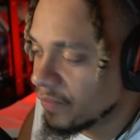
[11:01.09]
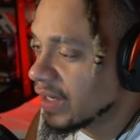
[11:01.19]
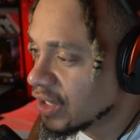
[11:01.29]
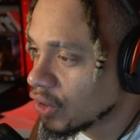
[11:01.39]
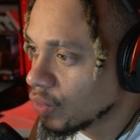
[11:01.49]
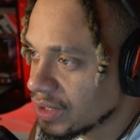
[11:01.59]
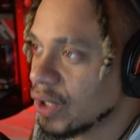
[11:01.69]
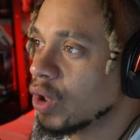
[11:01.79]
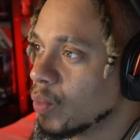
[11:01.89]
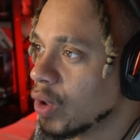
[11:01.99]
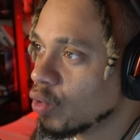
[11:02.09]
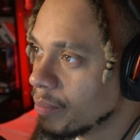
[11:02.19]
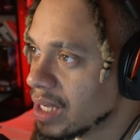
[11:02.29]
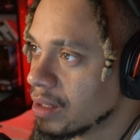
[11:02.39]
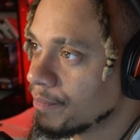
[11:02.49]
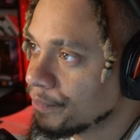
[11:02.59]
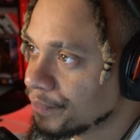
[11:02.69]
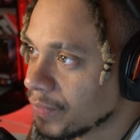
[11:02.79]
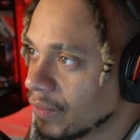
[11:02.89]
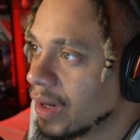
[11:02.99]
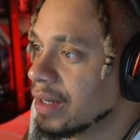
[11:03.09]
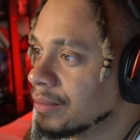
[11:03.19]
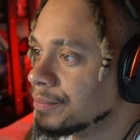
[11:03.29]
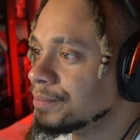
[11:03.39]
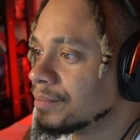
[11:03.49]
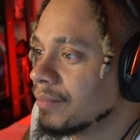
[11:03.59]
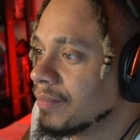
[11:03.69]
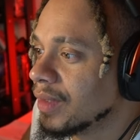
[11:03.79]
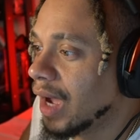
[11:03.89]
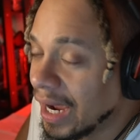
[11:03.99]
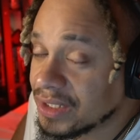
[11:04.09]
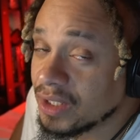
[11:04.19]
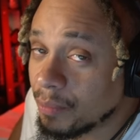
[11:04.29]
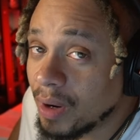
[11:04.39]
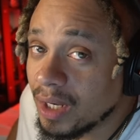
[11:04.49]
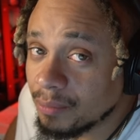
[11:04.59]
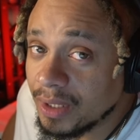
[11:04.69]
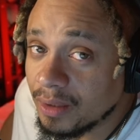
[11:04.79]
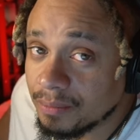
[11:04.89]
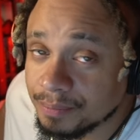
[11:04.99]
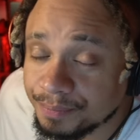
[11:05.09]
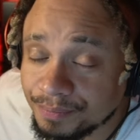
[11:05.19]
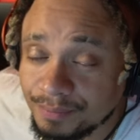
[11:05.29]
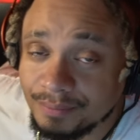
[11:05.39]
If Ichigo is the only one who could beat him, right? AISEN could probably beat him.